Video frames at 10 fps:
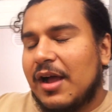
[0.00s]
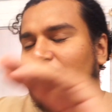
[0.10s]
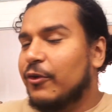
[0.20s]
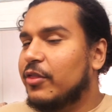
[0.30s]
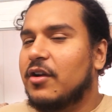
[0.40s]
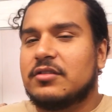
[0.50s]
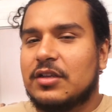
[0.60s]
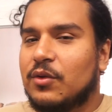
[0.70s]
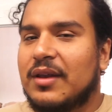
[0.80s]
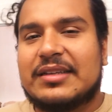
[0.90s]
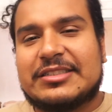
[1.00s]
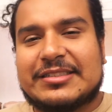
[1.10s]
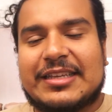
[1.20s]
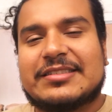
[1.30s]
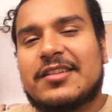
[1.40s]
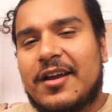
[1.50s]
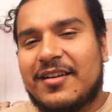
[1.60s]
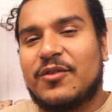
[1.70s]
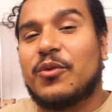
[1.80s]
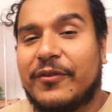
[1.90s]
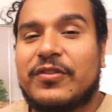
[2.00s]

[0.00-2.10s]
further ado, let's just get started with